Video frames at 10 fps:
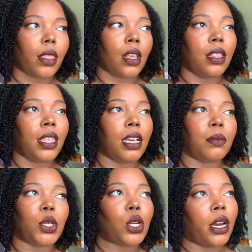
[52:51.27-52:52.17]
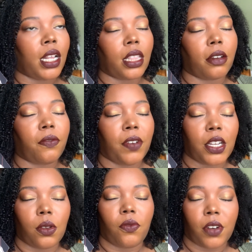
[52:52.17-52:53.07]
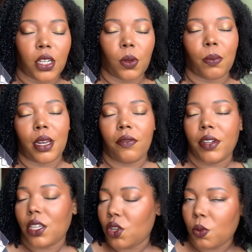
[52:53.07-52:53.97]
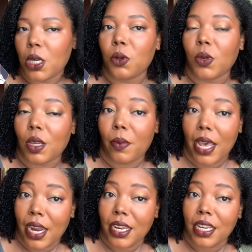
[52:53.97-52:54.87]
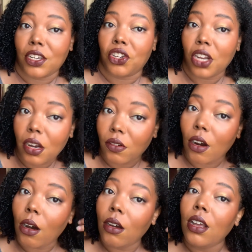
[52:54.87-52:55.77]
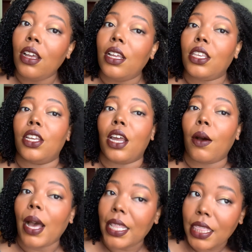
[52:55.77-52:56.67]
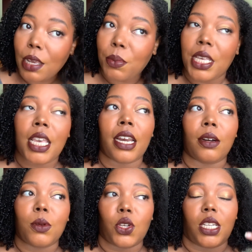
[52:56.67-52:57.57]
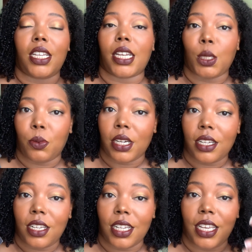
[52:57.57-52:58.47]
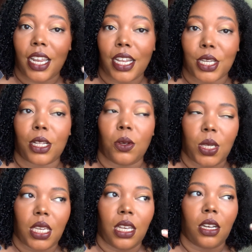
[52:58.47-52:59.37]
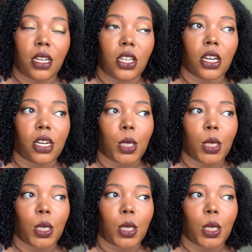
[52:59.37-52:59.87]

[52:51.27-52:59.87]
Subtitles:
them starting their friends with benefit situation was a bad idea in general, I think Pierre was just desperate to get as close as he could to her as